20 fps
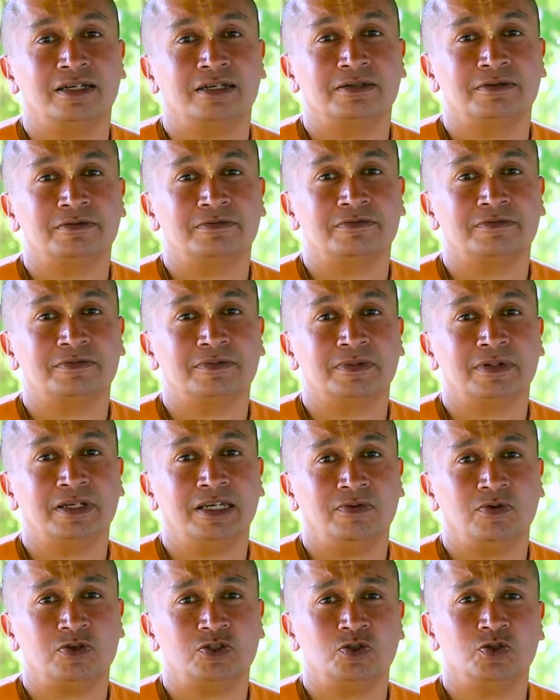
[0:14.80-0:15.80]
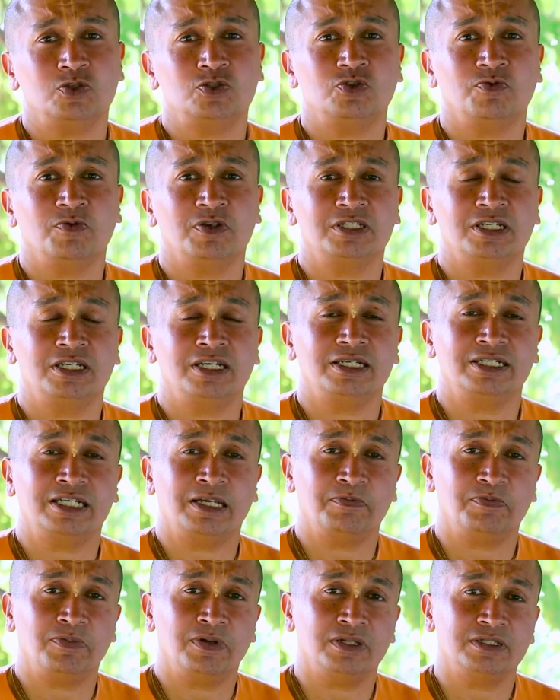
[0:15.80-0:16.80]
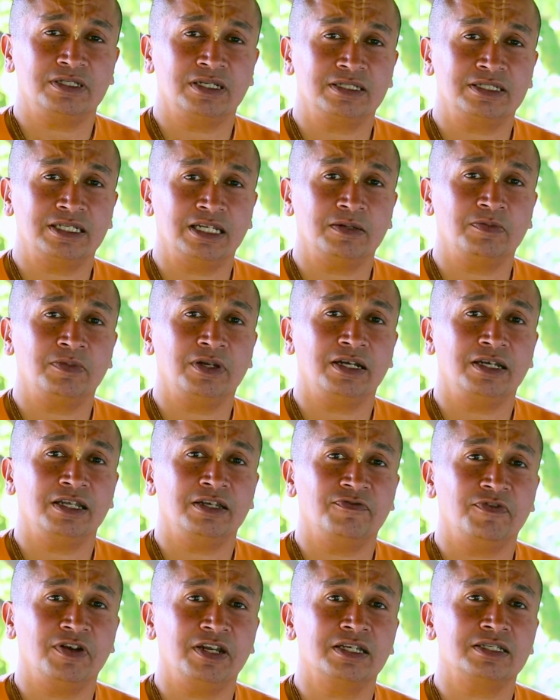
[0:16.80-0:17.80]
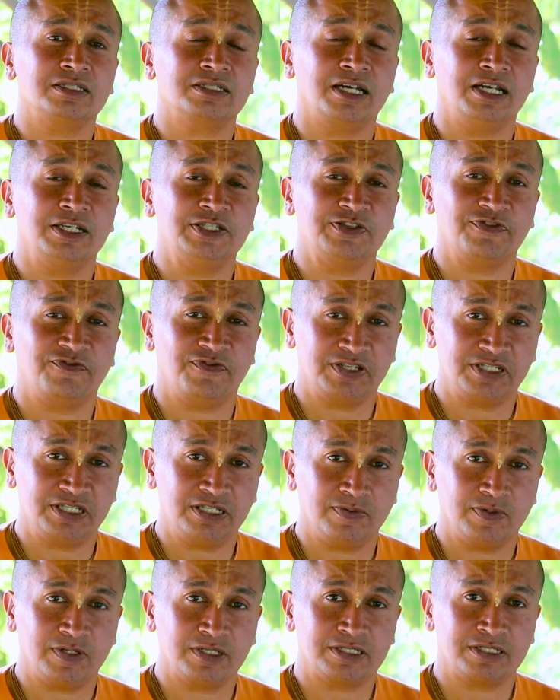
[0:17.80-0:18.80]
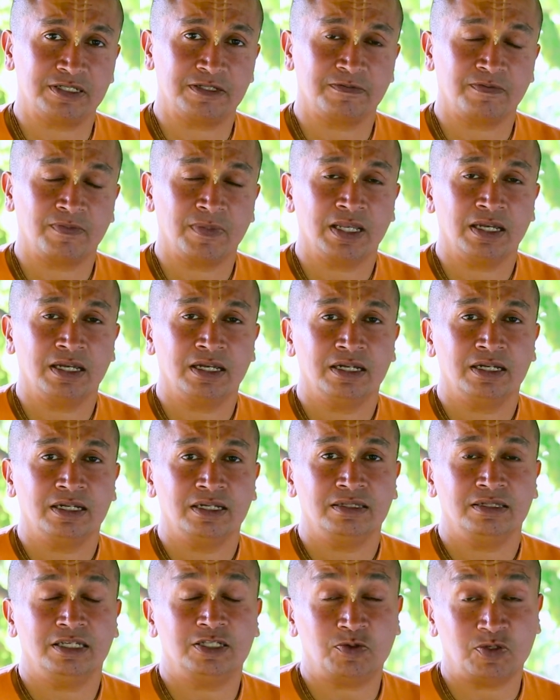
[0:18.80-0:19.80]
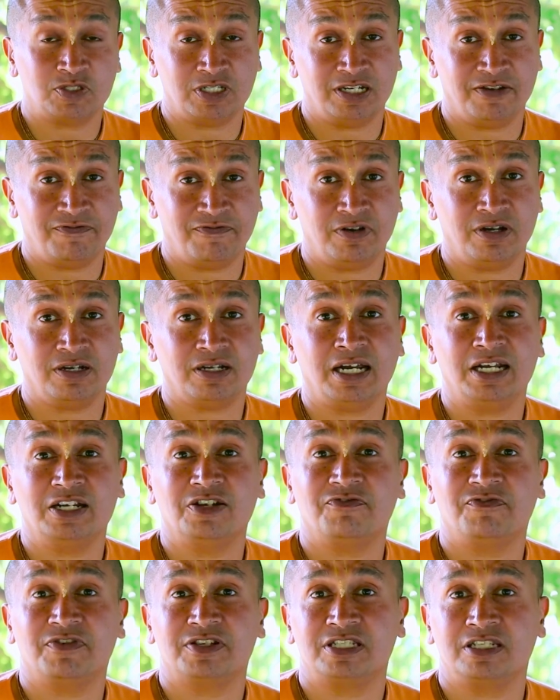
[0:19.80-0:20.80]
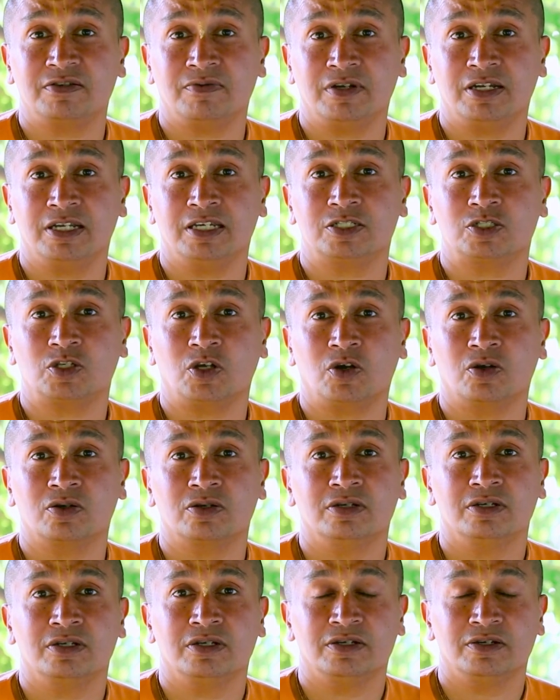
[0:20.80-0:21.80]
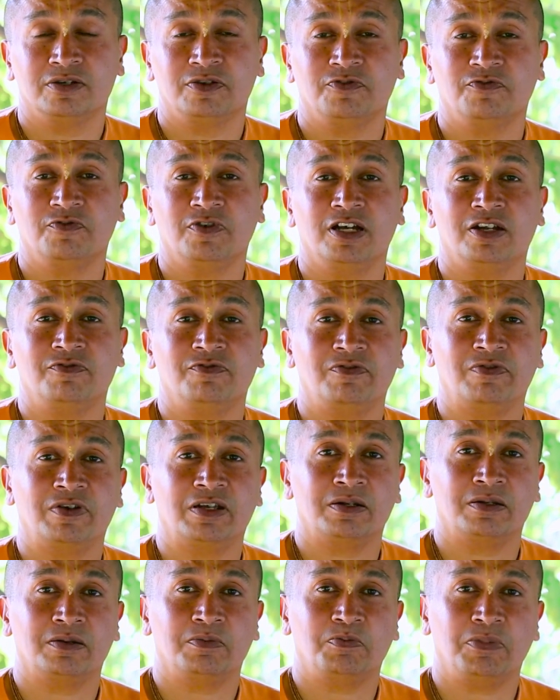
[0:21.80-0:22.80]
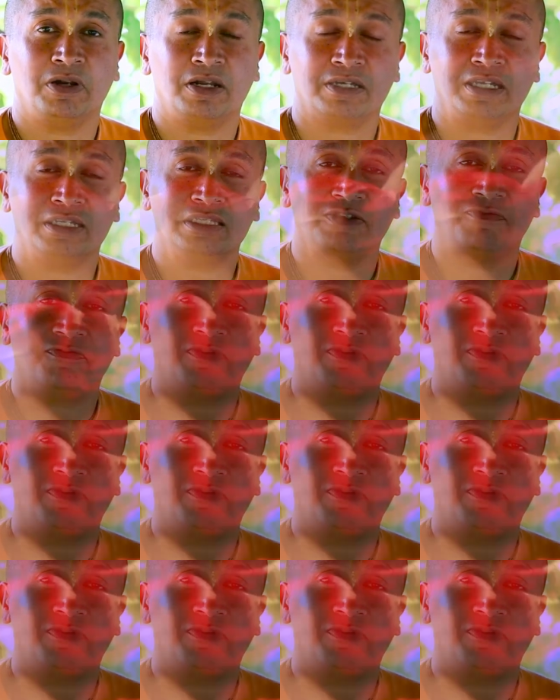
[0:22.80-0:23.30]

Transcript: uh, he was used to visiting temples and celebrating various kinds of festivals. This was a different kind of festival he saw, where we were plucking